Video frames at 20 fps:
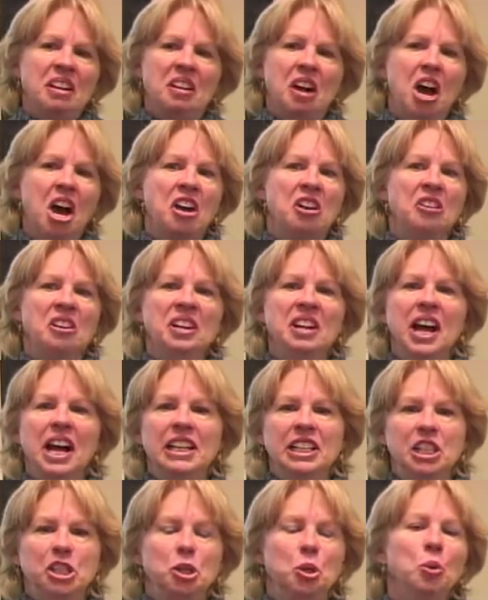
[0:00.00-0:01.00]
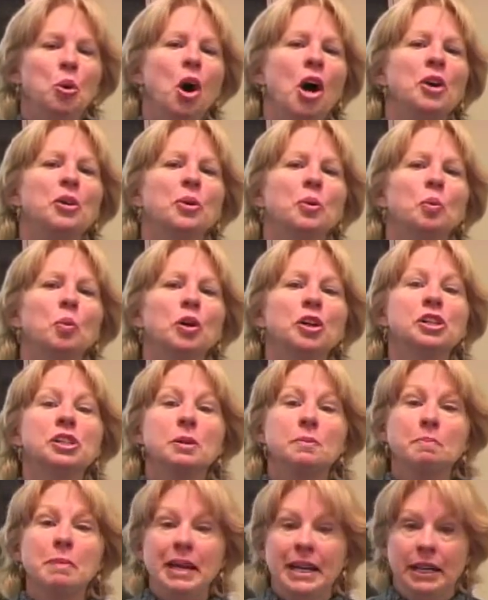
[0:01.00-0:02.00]
190, 200 words a
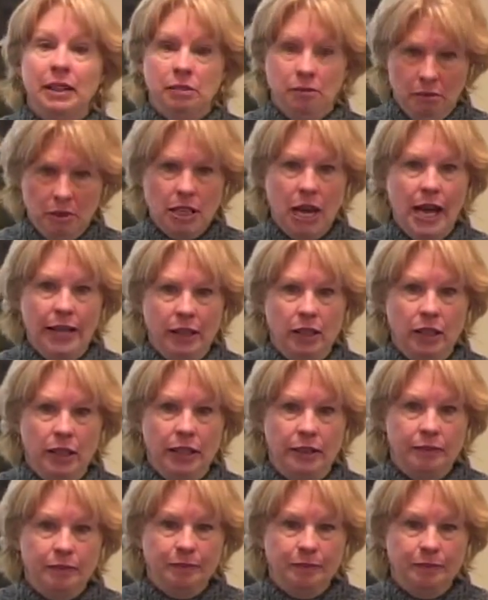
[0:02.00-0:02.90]
minute, silently,